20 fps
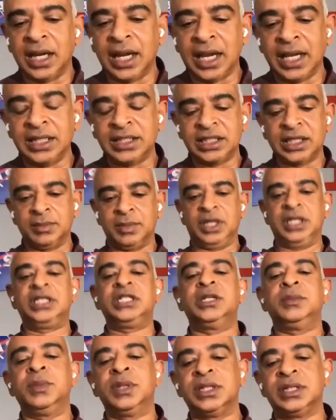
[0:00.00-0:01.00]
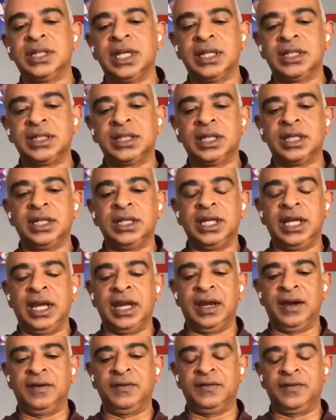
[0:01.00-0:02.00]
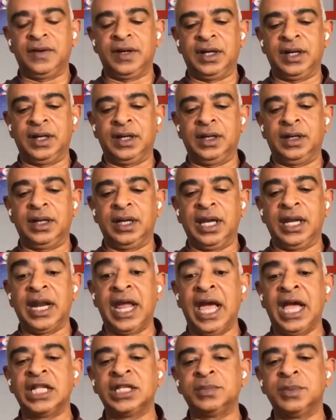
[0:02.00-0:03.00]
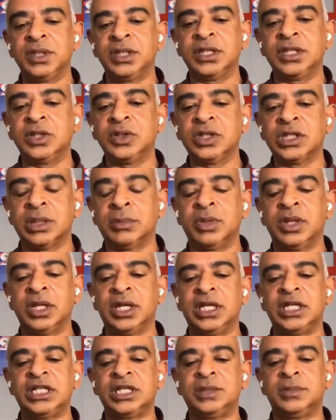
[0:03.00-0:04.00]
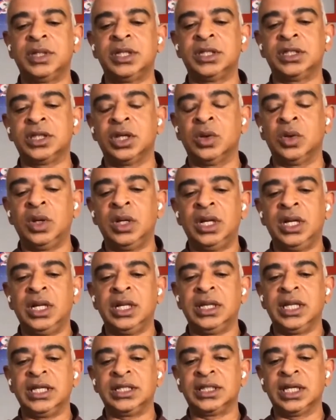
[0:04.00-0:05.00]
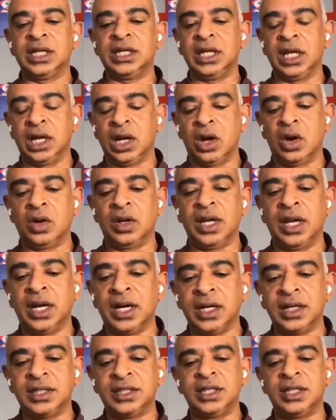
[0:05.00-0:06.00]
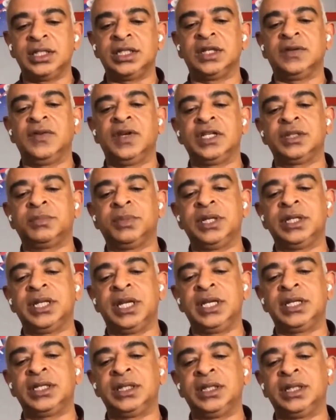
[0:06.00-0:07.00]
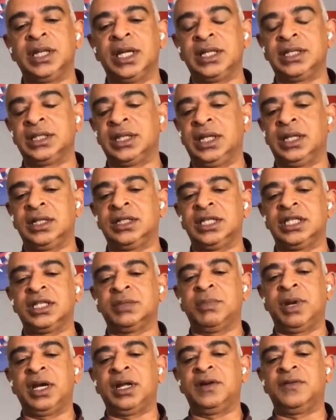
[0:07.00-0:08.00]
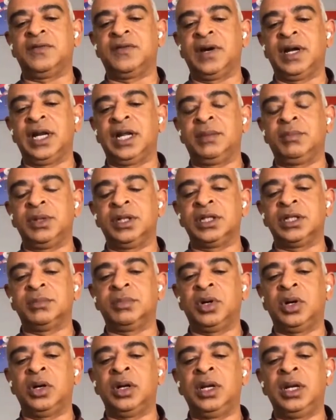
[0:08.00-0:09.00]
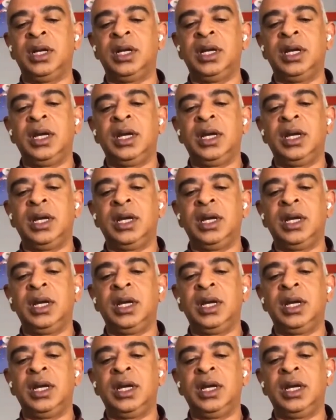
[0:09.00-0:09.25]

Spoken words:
has some instruments that certainly have enhancements to some of the instruments. So there's certainly a long heritage of instrumentation that Sentinel-6 Michael Freilich builds upon.